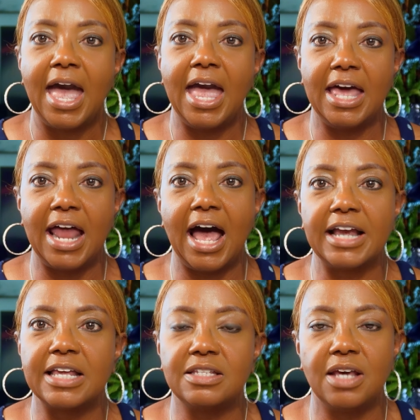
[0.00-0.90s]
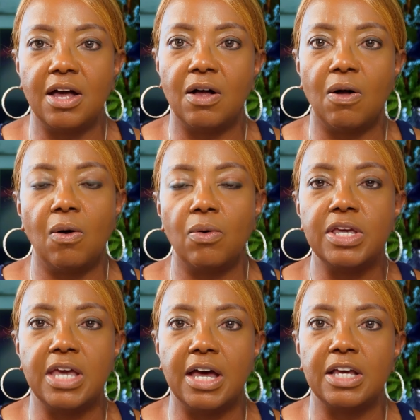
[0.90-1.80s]
and I can tell, oh
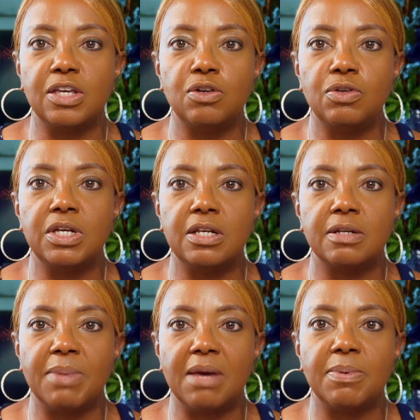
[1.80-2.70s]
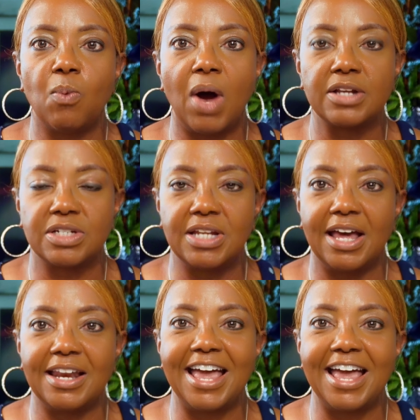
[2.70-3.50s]
yeah, you need to maybe watch that.